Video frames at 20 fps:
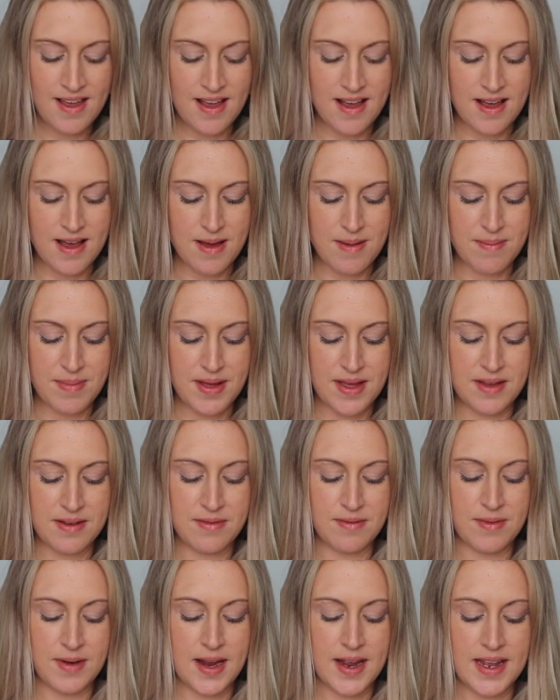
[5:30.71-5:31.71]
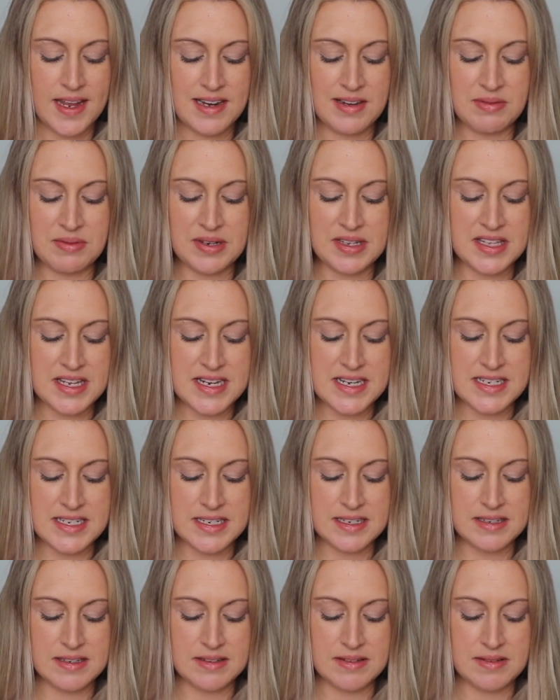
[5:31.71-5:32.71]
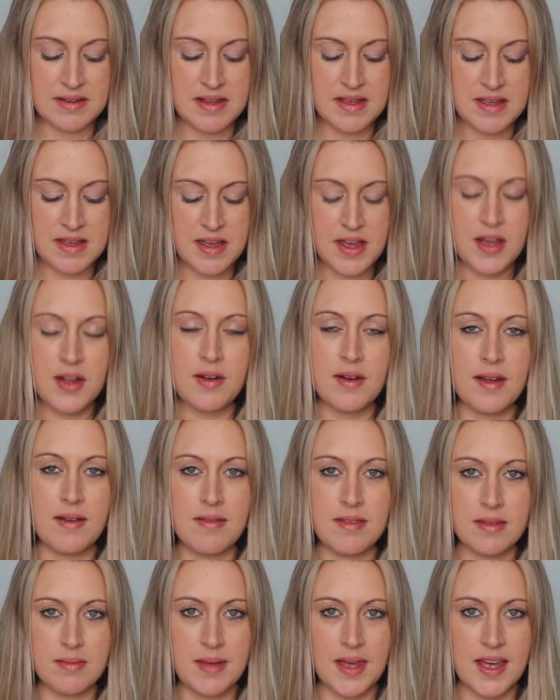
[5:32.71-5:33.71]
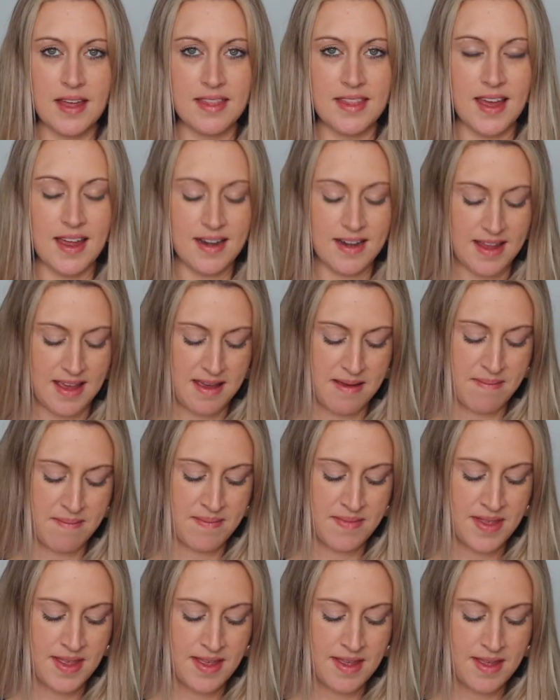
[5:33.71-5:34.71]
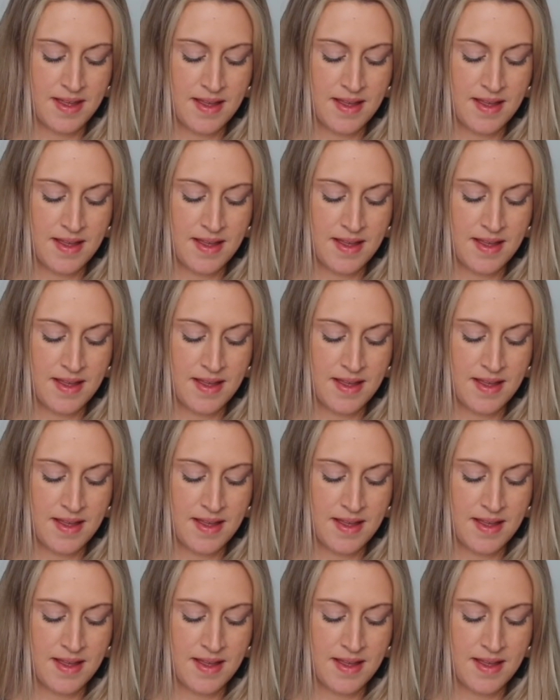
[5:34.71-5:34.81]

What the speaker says: but Ryan really didn't agree with me on that name.